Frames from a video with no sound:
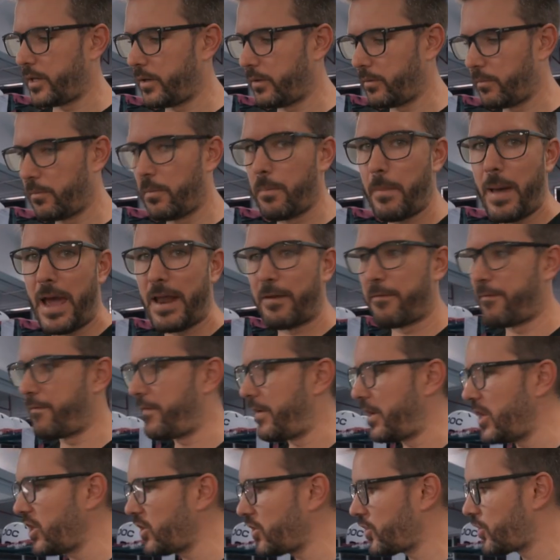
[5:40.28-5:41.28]
and matte
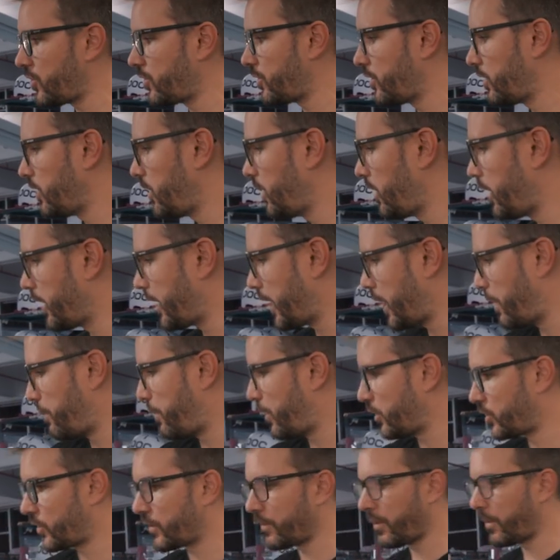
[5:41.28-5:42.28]
finish, you got a
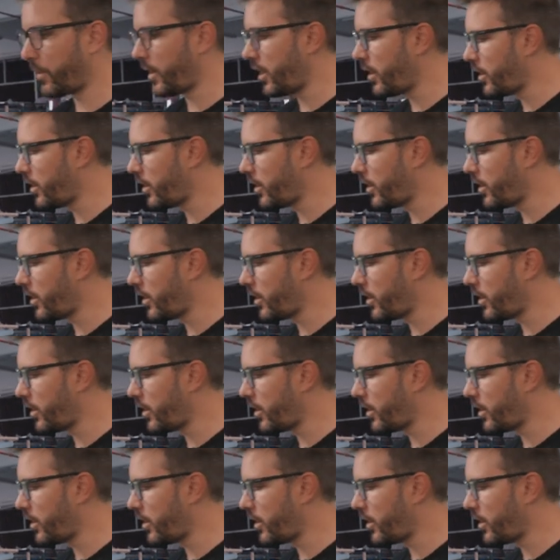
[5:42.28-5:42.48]
bunch of them